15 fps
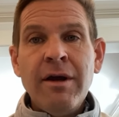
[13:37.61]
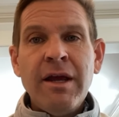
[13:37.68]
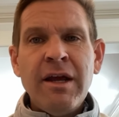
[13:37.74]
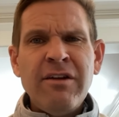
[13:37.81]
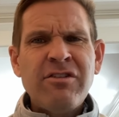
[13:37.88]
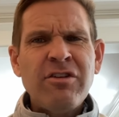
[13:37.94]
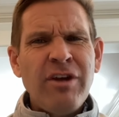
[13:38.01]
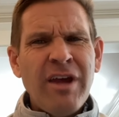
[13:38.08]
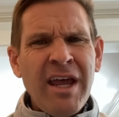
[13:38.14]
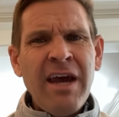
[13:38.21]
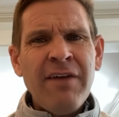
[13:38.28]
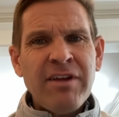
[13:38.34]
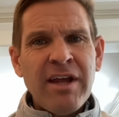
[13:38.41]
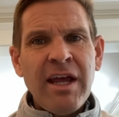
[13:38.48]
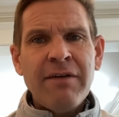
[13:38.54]
And so you
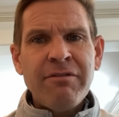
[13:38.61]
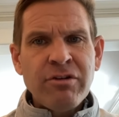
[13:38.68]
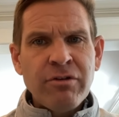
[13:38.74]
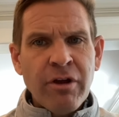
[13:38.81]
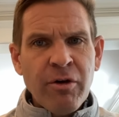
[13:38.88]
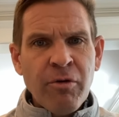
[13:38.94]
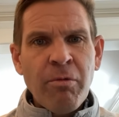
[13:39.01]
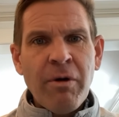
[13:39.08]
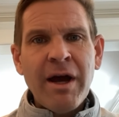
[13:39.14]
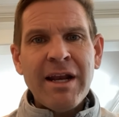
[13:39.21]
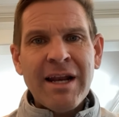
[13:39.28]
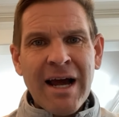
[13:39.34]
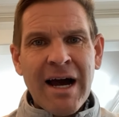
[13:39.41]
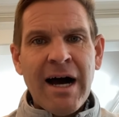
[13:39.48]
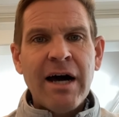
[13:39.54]
have to have sort of the
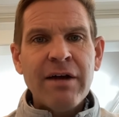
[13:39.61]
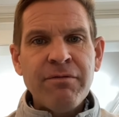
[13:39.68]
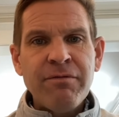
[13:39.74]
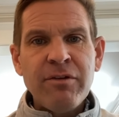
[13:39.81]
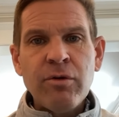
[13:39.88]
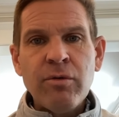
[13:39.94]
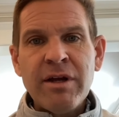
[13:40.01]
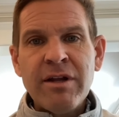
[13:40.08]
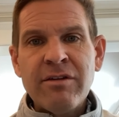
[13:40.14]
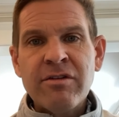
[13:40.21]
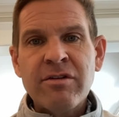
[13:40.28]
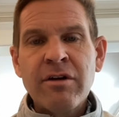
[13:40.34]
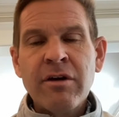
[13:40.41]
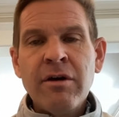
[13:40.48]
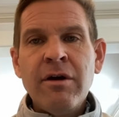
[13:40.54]
right
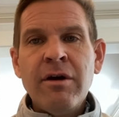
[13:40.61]
confluence